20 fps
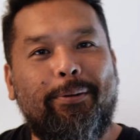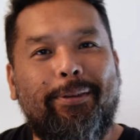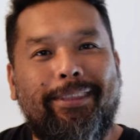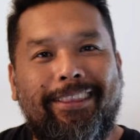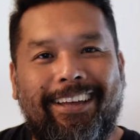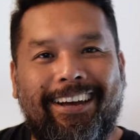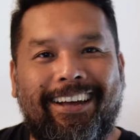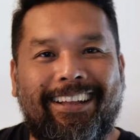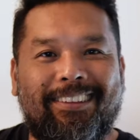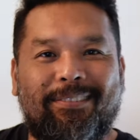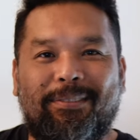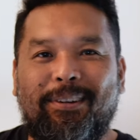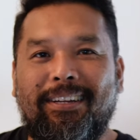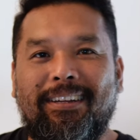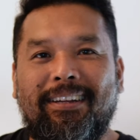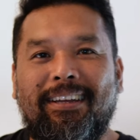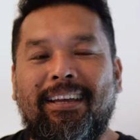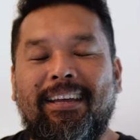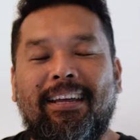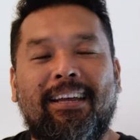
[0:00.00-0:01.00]
with that
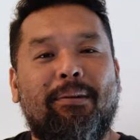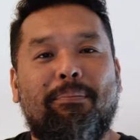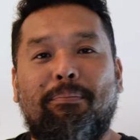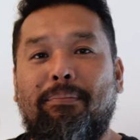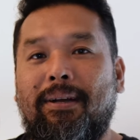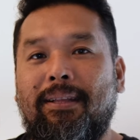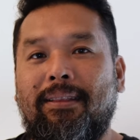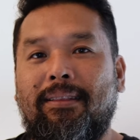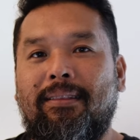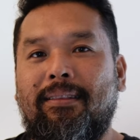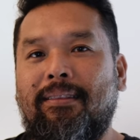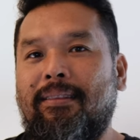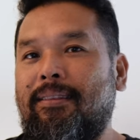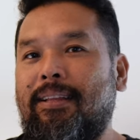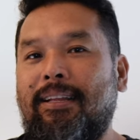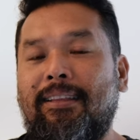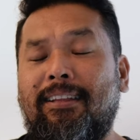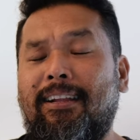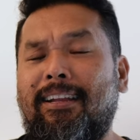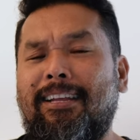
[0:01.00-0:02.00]
one, but
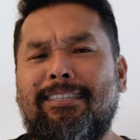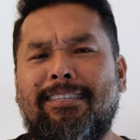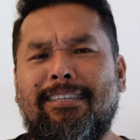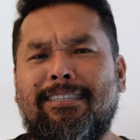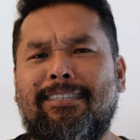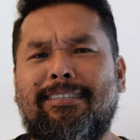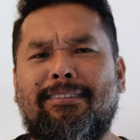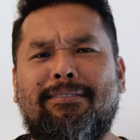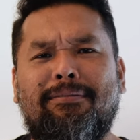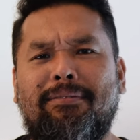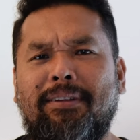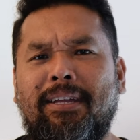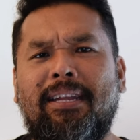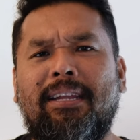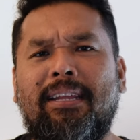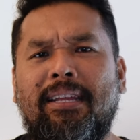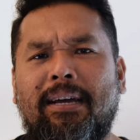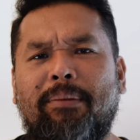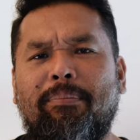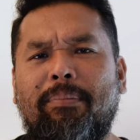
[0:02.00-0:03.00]
nonetheless, it's
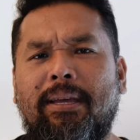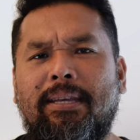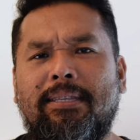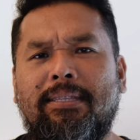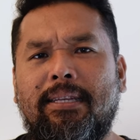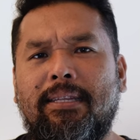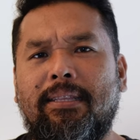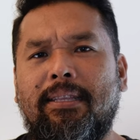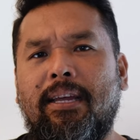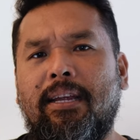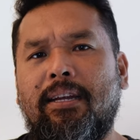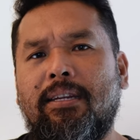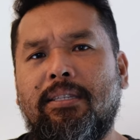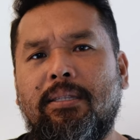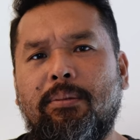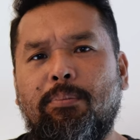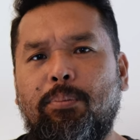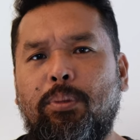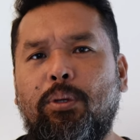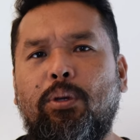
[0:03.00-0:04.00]
really amazing there.
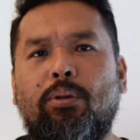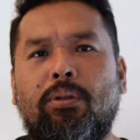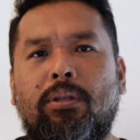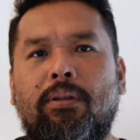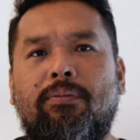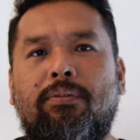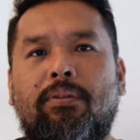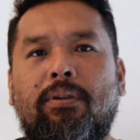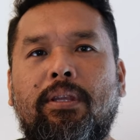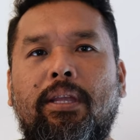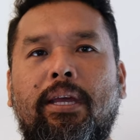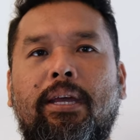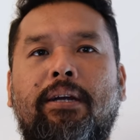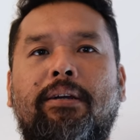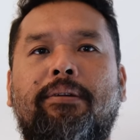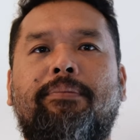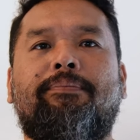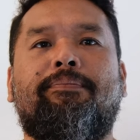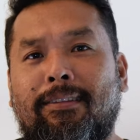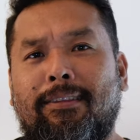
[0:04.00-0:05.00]
It's beautiful
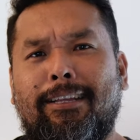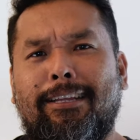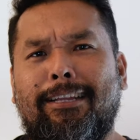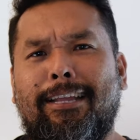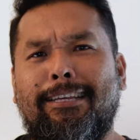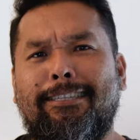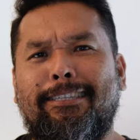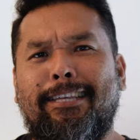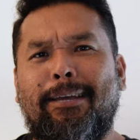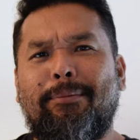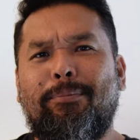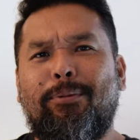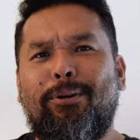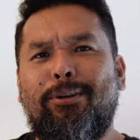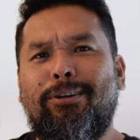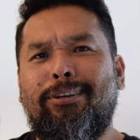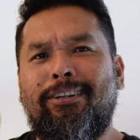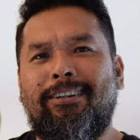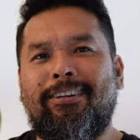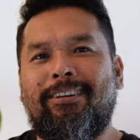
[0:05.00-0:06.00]
there. Need I say more?